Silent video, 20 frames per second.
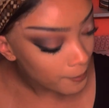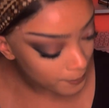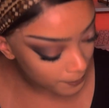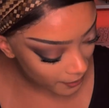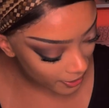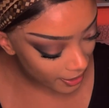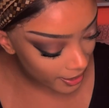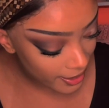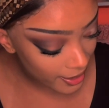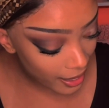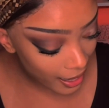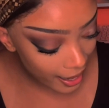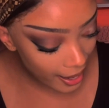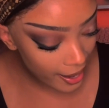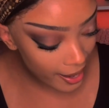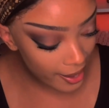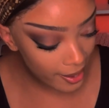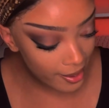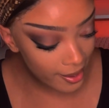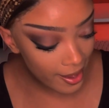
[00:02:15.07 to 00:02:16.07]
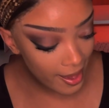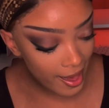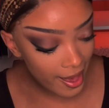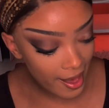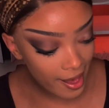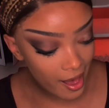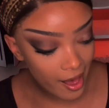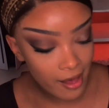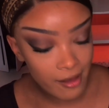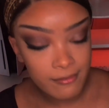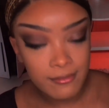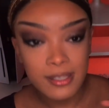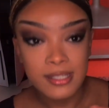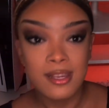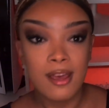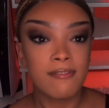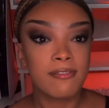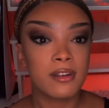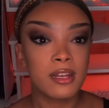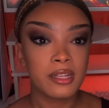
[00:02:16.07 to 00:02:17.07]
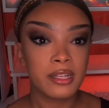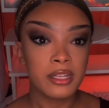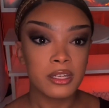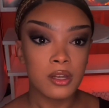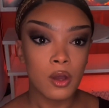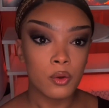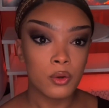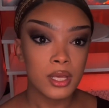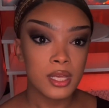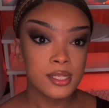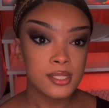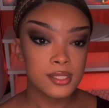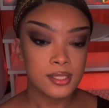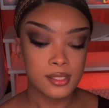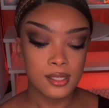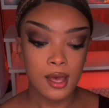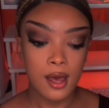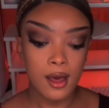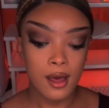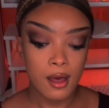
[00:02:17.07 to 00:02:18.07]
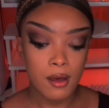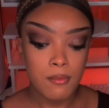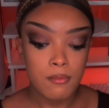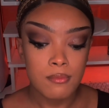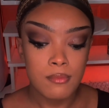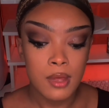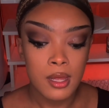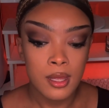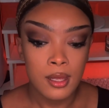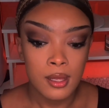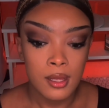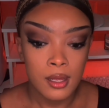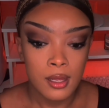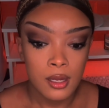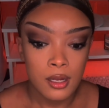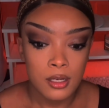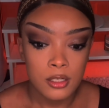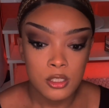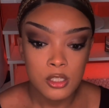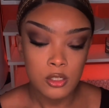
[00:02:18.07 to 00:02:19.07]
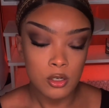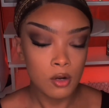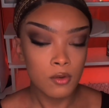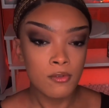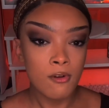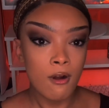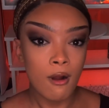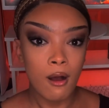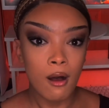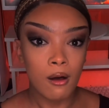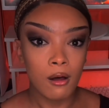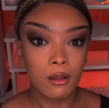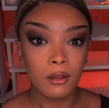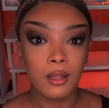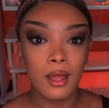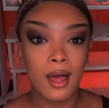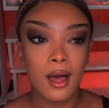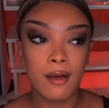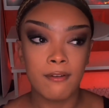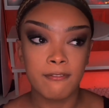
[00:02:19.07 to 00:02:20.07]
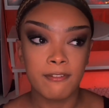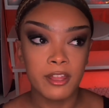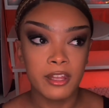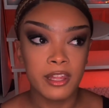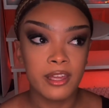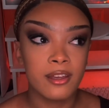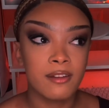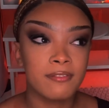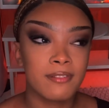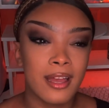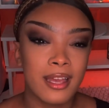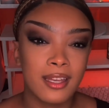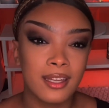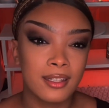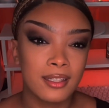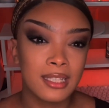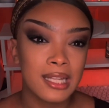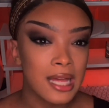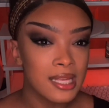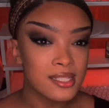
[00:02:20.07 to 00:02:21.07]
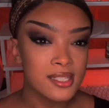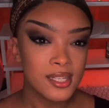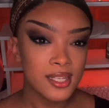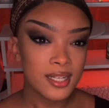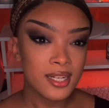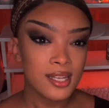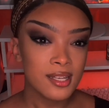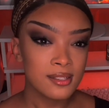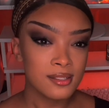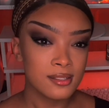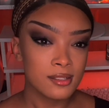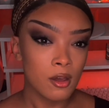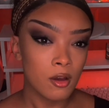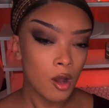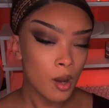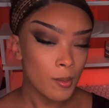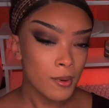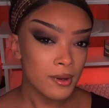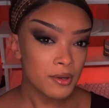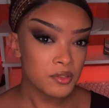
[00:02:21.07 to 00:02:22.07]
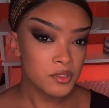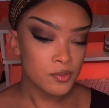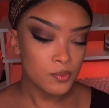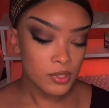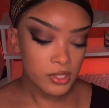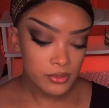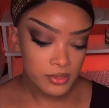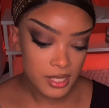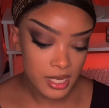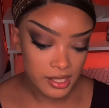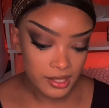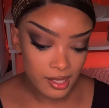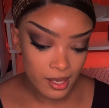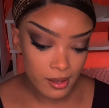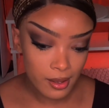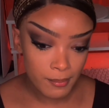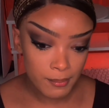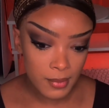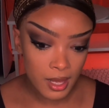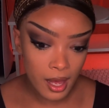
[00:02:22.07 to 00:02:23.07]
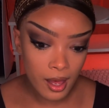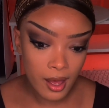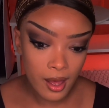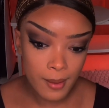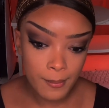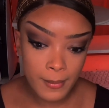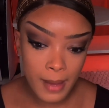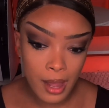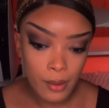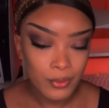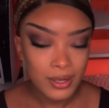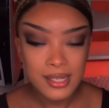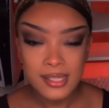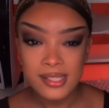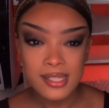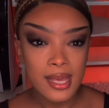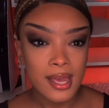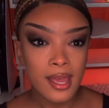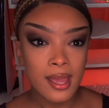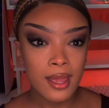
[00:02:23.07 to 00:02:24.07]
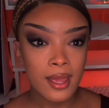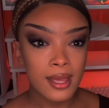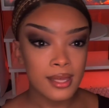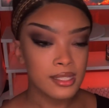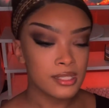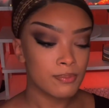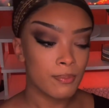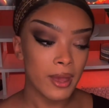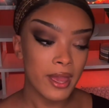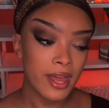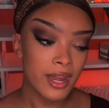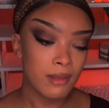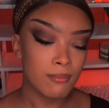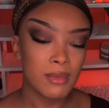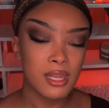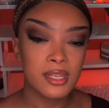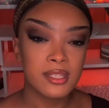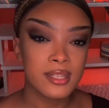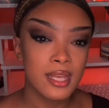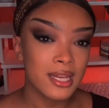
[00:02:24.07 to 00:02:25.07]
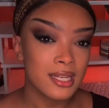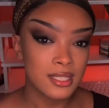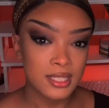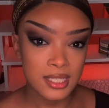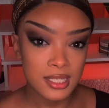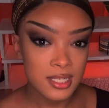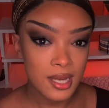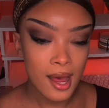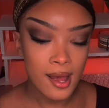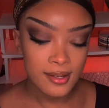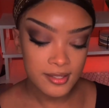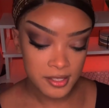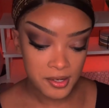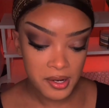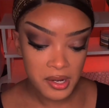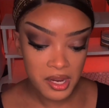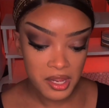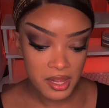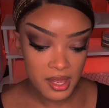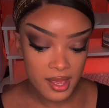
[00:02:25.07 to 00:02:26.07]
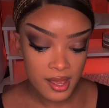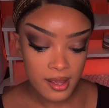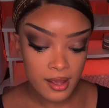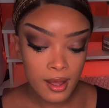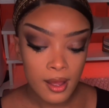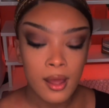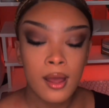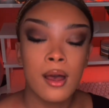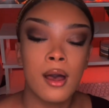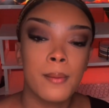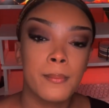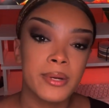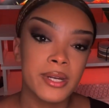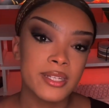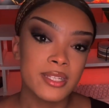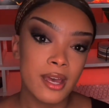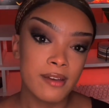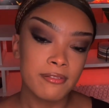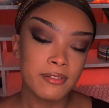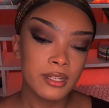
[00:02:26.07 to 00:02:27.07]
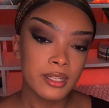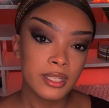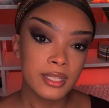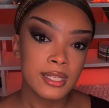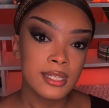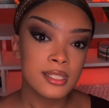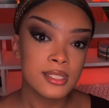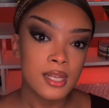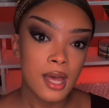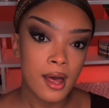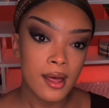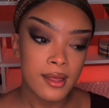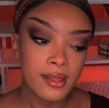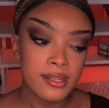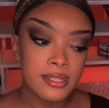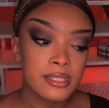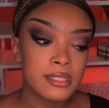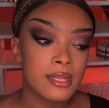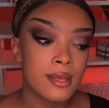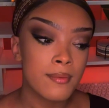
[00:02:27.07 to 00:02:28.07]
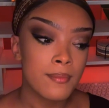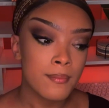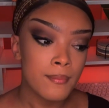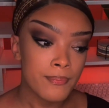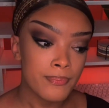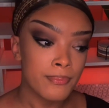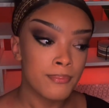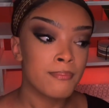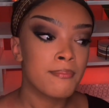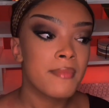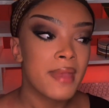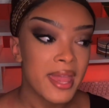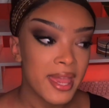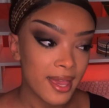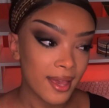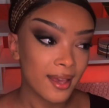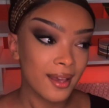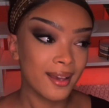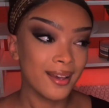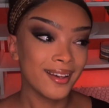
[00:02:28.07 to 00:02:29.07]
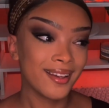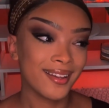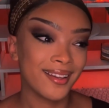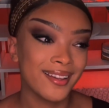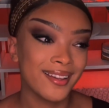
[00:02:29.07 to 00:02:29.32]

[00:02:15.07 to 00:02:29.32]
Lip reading: But I have definitely noticed just overall a feeling of like cleanliness almost when you take them. I wouldn't say it's by any means like a detox or anything, but it definitely does make